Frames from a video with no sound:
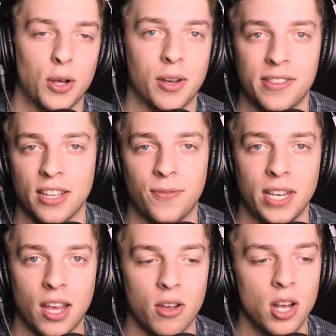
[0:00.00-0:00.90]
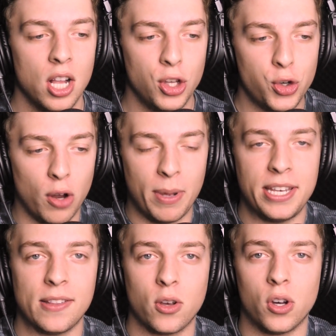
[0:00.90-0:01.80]
Slogo Says video, join my
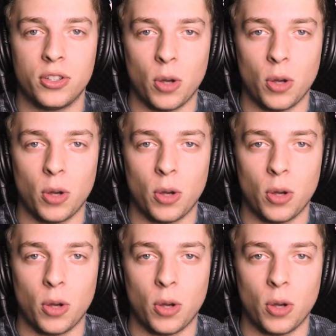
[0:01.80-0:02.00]
Discord,